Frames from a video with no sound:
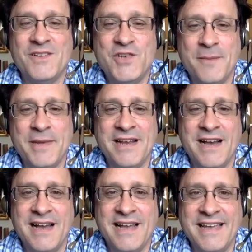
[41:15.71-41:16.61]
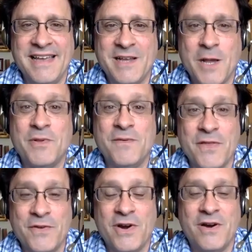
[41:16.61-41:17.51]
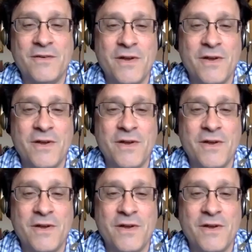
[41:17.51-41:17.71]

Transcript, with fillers: Jamie and I and a couple of other our,